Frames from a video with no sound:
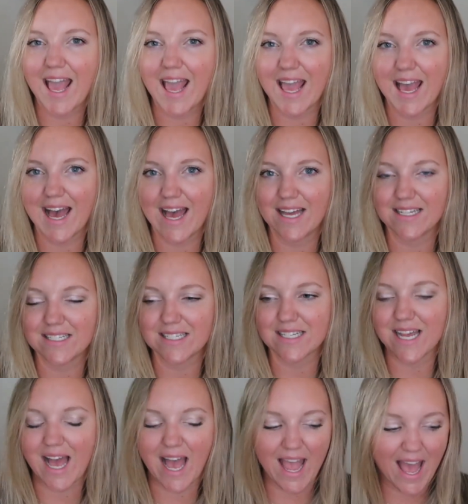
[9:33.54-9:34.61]
And
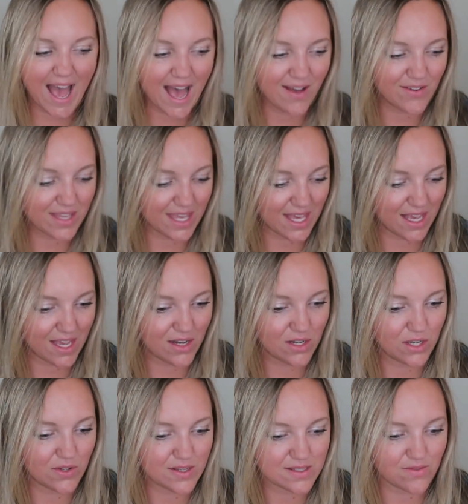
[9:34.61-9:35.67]
I have a
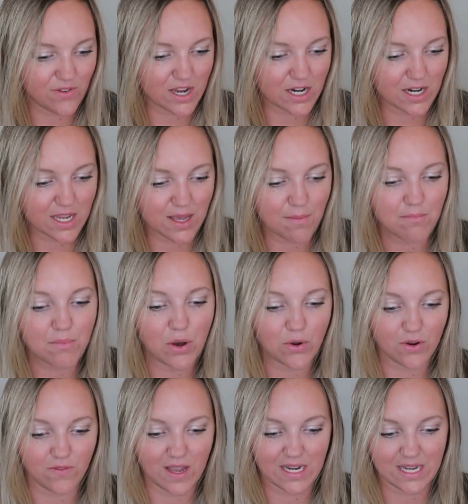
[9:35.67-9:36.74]
kid who is very
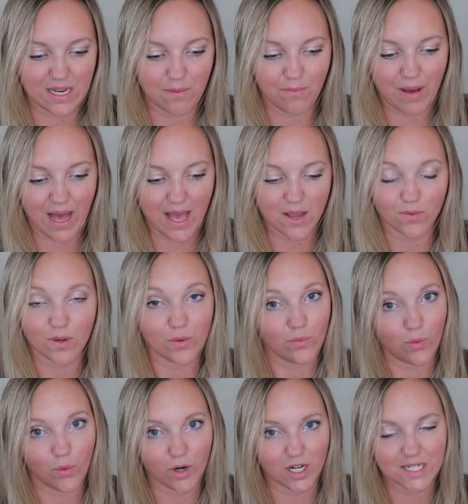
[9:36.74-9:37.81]
motivated by
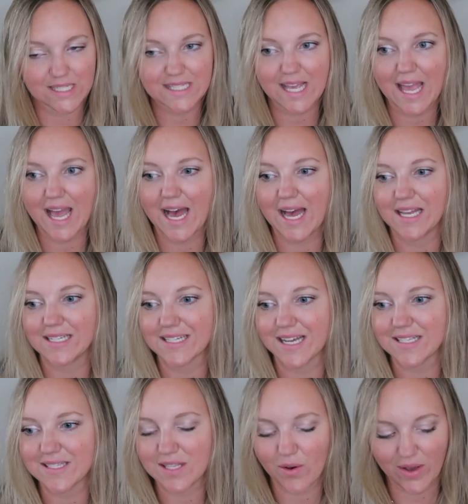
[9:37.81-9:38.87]
rewards. And
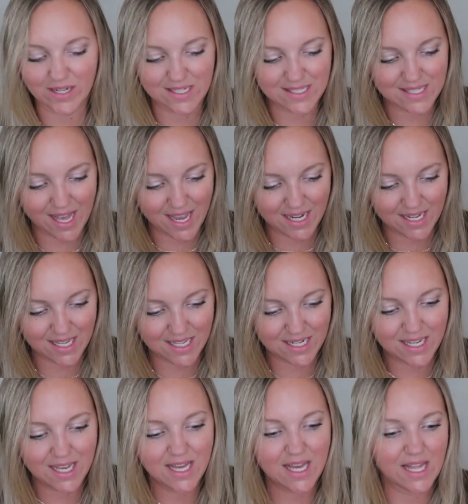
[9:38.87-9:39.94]
so I
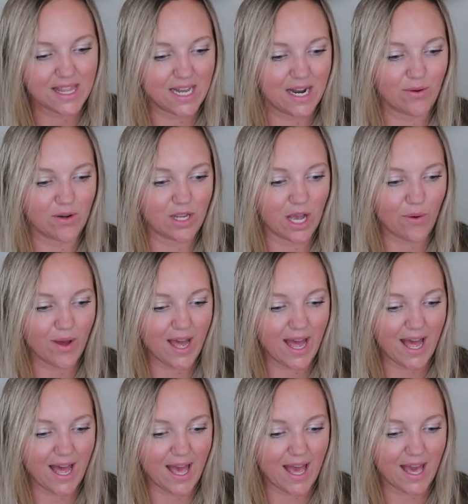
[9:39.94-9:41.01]
decided that I would go
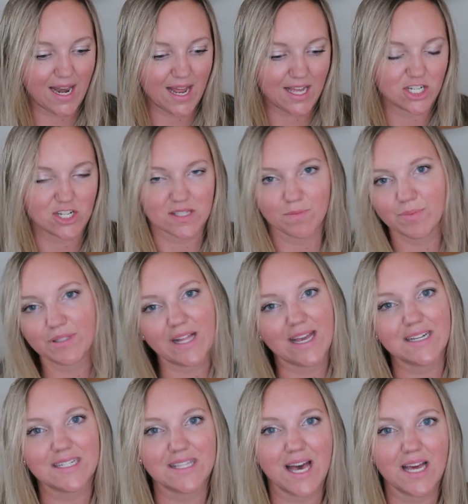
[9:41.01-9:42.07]
ahead and just
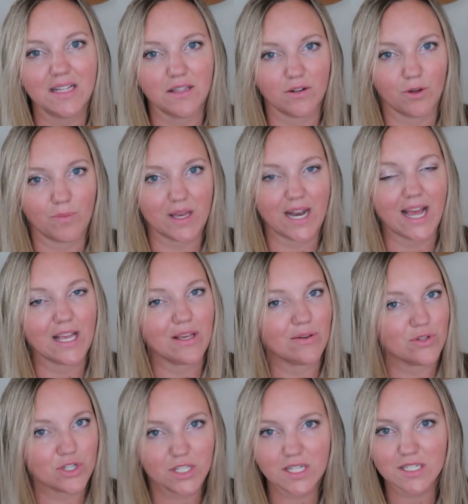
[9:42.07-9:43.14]
play to that a little bit. I
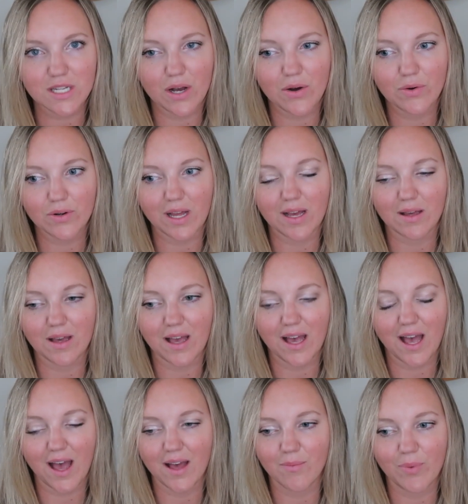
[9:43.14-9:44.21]
usually don't,
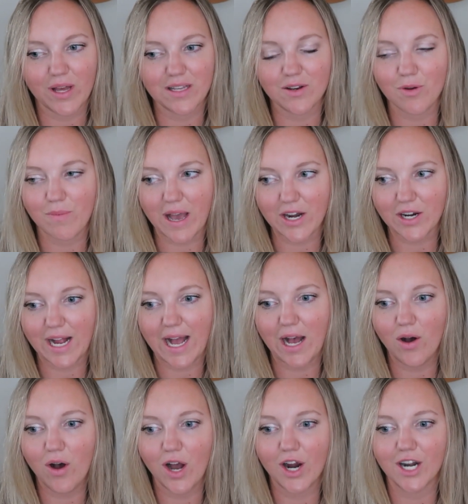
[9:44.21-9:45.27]
I, but no matter
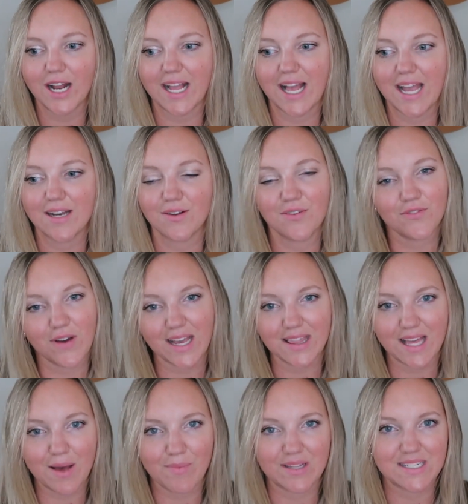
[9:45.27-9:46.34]
how hard I kind of
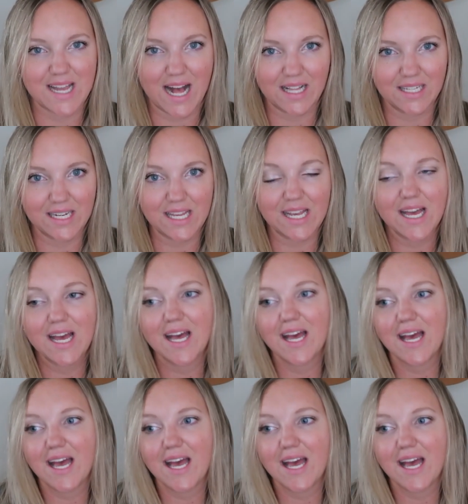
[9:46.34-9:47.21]
fight that mentality,